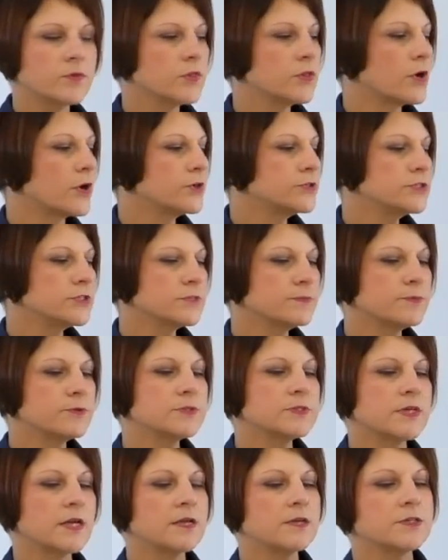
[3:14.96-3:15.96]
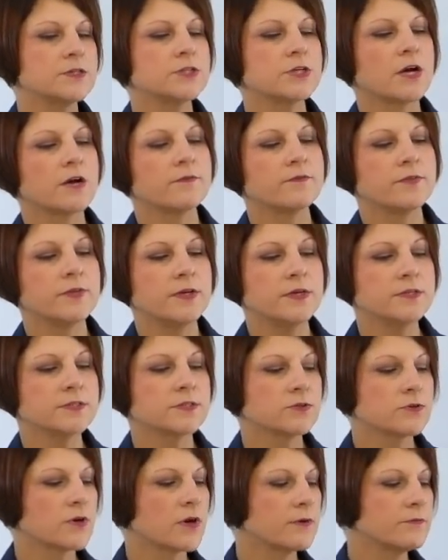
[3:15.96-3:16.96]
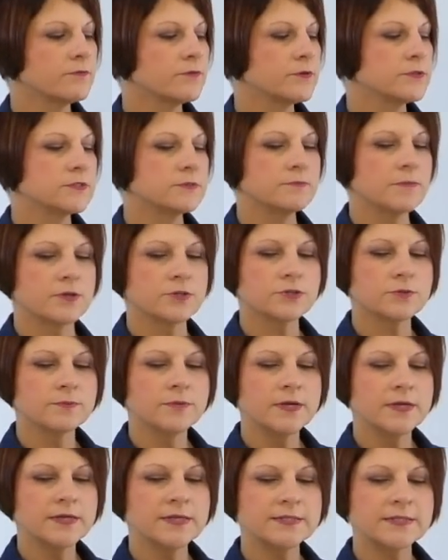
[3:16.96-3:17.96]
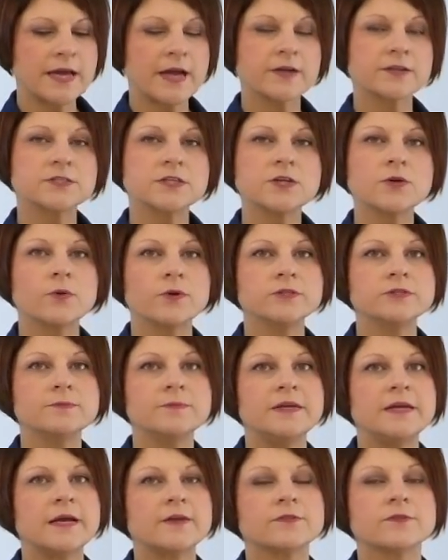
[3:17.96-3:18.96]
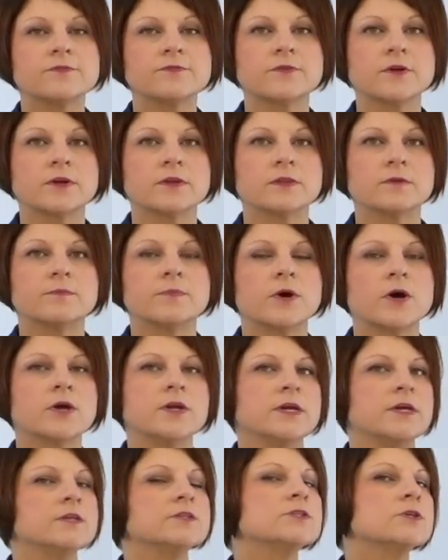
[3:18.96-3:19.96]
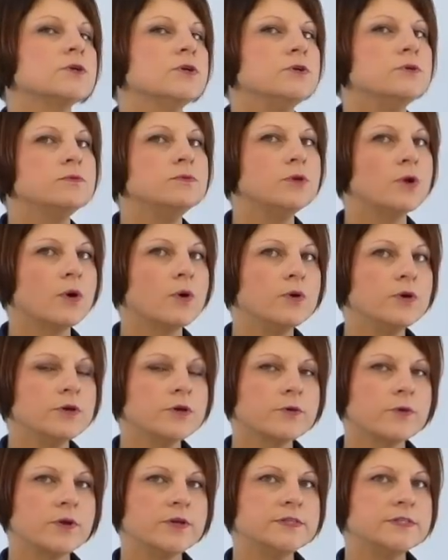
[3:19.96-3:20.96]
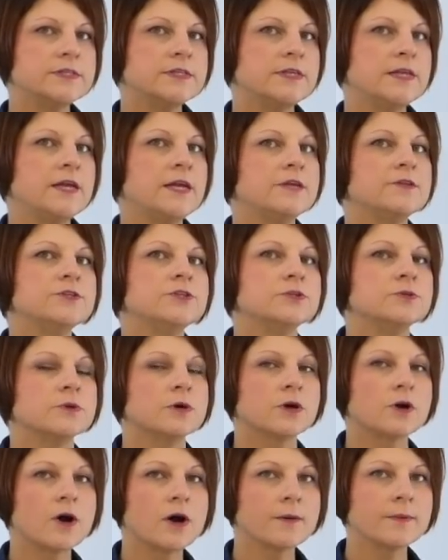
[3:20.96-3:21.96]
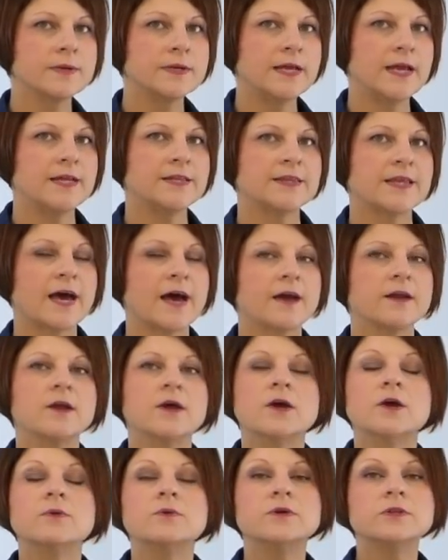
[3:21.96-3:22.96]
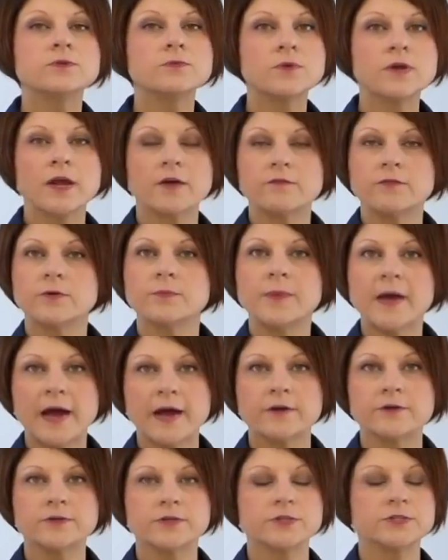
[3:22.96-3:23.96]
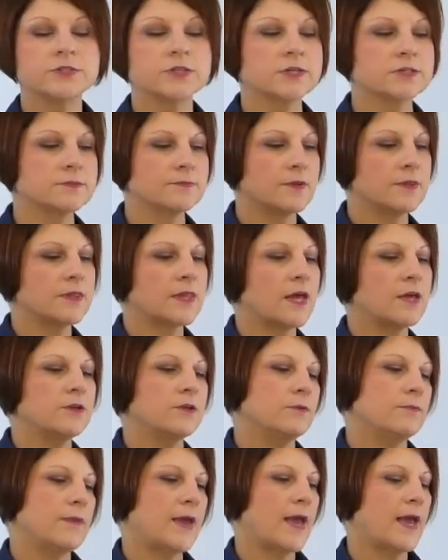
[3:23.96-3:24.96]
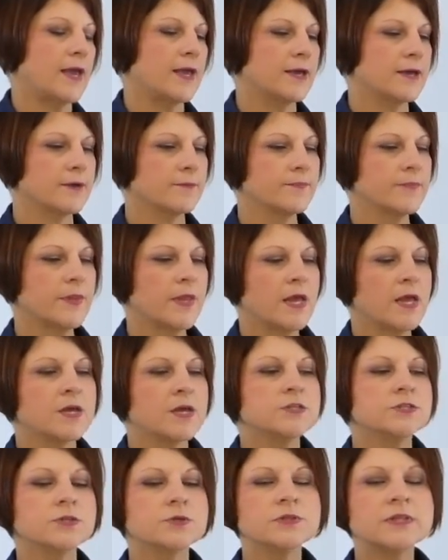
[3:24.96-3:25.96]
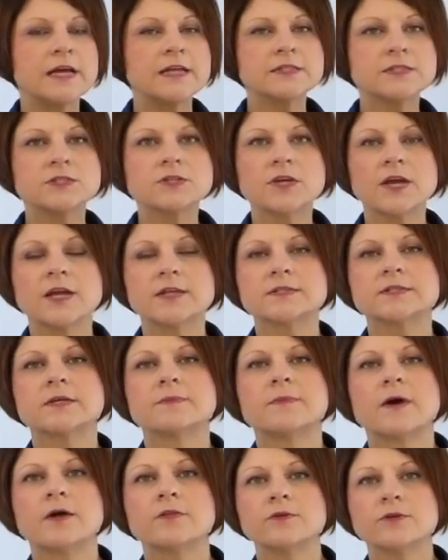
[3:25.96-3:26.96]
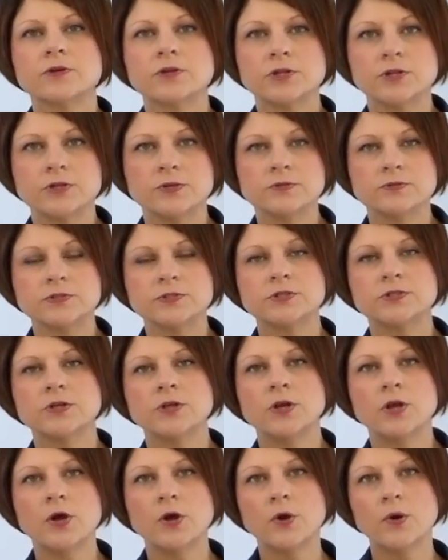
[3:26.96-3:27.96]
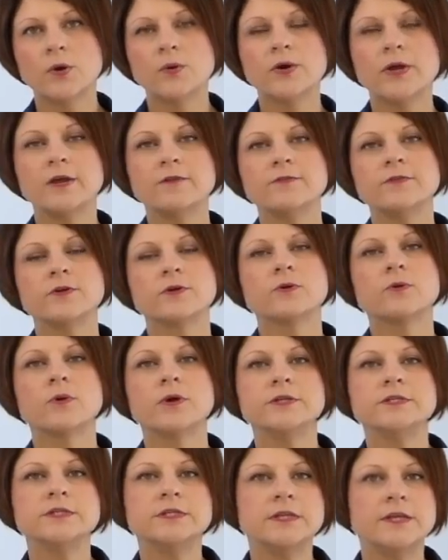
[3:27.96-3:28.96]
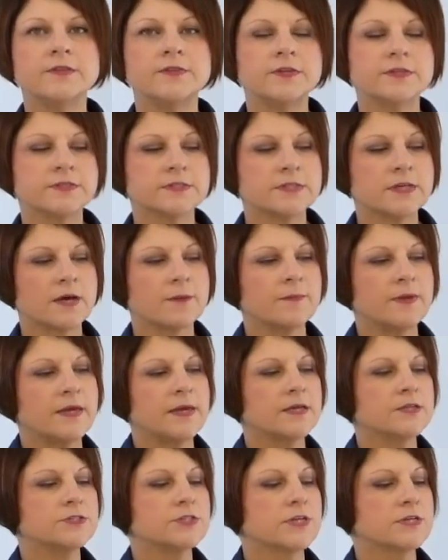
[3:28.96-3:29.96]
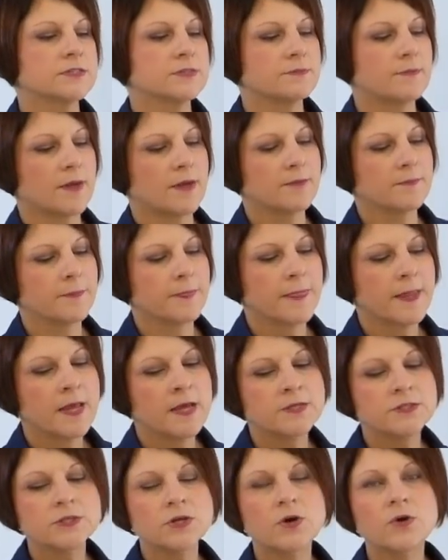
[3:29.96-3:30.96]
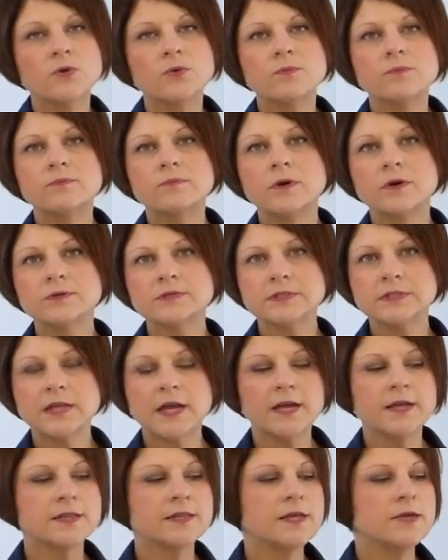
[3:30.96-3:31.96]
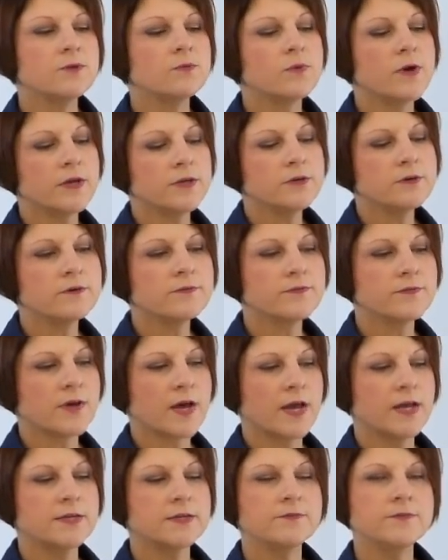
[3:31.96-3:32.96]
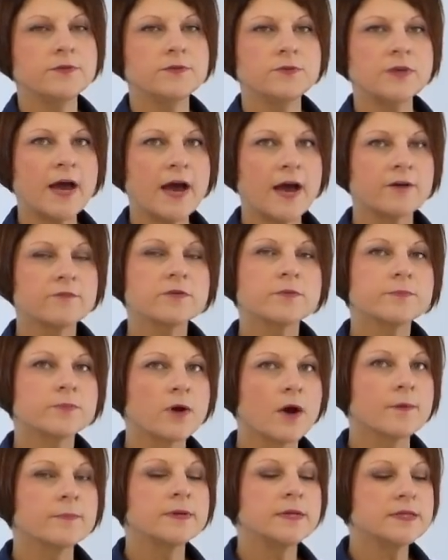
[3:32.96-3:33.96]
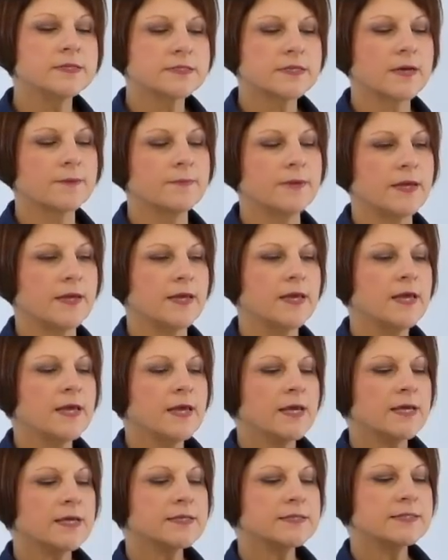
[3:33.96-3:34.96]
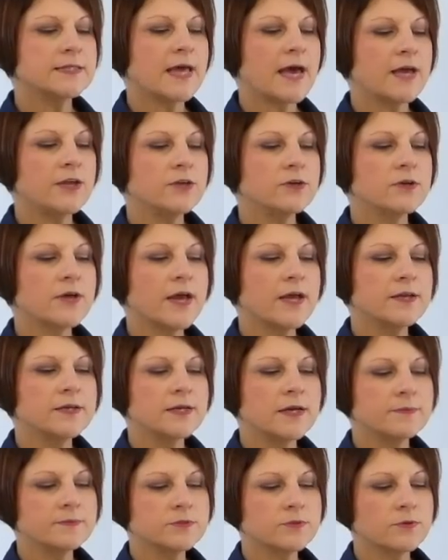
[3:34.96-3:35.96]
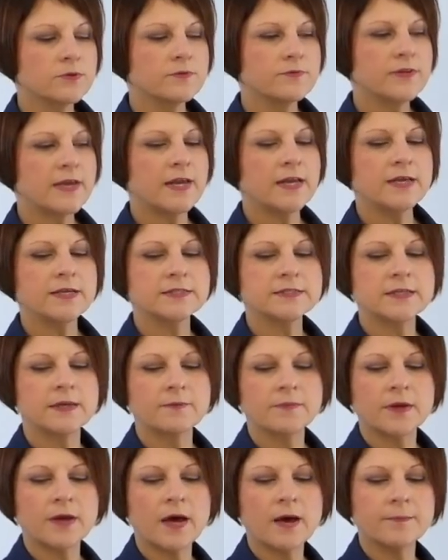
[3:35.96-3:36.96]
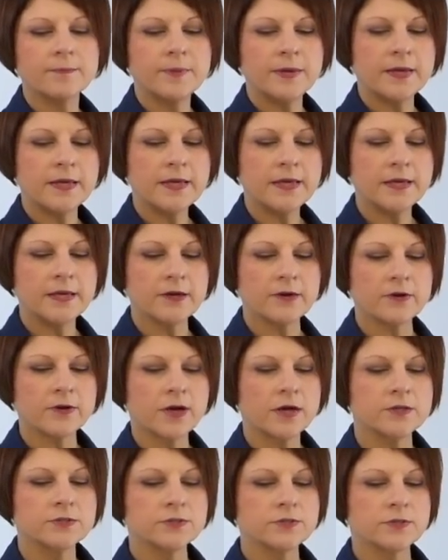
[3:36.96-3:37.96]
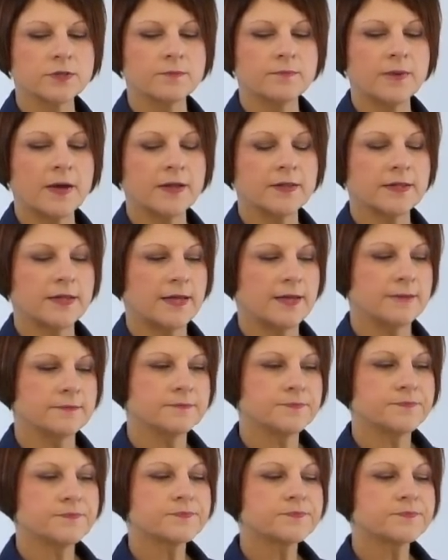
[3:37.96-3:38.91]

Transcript: largest percentage of the circumference measurement is actually going to be at the front of the body. So you know you're going to need to accommodate that with whatever pattern adjustment that you make. So let's look at some other clues to know if you're going to need this tummy adjustment. So most likely what you'll find if you have a prominent tummy is that you'll end up sort of getting some cupping here under the belly.